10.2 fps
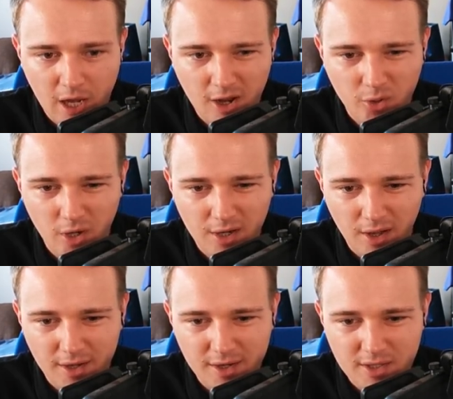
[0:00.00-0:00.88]
I quite
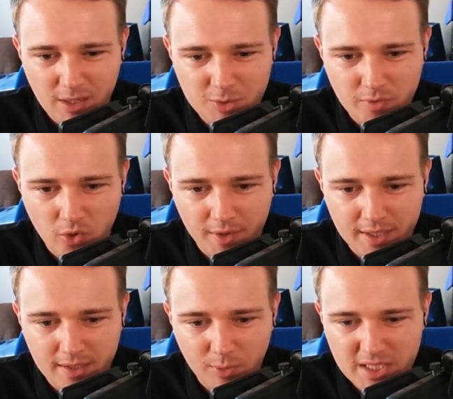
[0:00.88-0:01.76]
like the numbers we've got
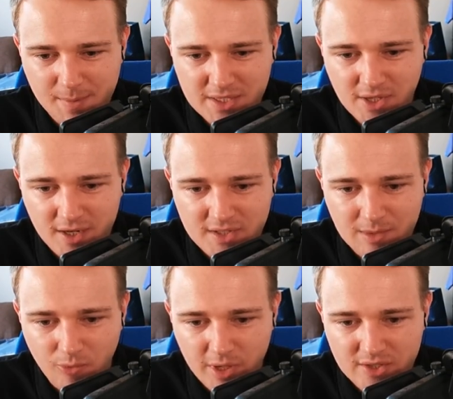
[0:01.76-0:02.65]
here. We need to get a bit tighter to
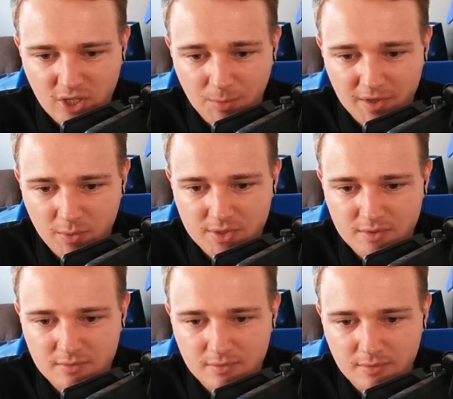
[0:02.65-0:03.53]
him, really. He's the only player that was
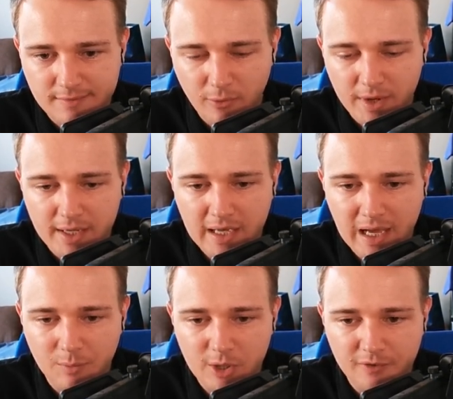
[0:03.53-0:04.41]
free,
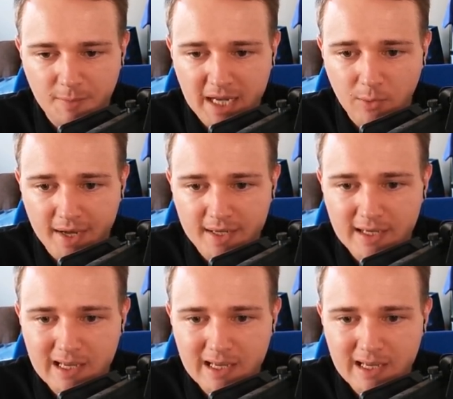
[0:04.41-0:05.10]
and we went off him anyway.